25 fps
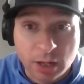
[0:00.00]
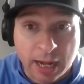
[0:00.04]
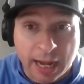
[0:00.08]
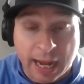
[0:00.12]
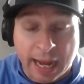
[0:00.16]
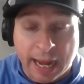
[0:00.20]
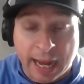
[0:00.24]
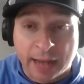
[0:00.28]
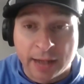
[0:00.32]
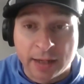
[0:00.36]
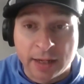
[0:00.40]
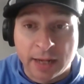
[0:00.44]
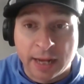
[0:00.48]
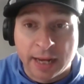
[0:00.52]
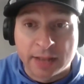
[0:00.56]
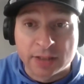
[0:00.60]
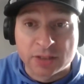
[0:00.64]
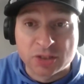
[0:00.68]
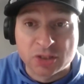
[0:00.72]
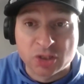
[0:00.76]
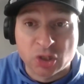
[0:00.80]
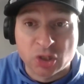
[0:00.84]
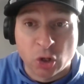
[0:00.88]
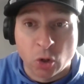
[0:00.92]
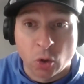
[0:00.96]
And
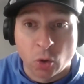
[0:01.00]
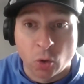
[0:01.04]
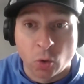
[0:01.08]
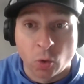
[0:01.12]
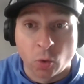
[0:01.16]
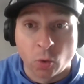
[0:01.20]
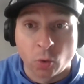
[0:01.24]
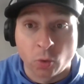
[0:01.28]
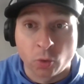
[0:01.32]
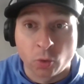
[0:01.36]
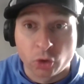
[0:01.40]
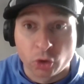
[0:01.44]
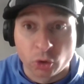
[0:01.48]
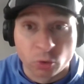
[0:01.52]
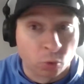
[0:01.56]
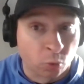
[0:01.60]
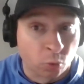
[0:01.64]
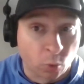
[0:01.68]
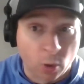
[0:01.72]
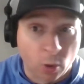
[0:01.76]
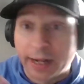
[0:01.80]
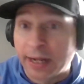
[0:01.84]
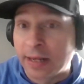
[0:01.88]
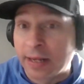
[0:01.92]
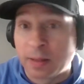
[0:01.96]
so you were
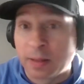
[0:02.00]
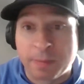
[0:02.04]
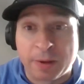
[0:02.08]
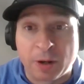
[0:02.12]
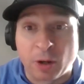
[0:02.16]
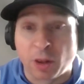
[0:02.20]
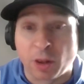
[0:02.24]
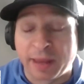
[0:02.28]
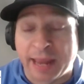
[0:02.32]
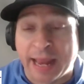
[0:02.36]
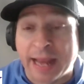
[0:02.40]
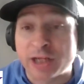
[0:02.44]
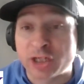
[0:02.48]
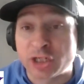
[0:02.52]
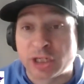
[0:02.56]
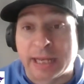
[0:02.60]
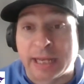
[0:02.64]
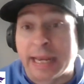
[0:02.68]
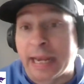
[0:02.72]
right in the middle of the action.